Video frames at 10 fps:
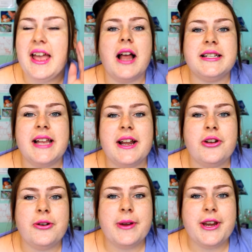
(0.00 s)
I said,
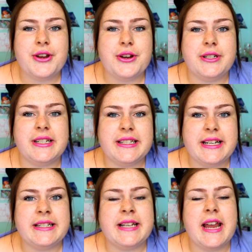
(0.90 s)
"Who are you to
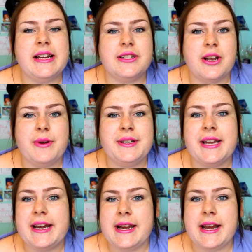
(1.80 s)
dictate Zoe's
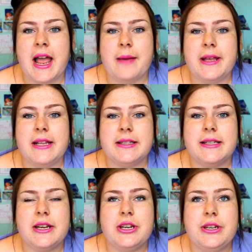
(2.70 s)
eating habits?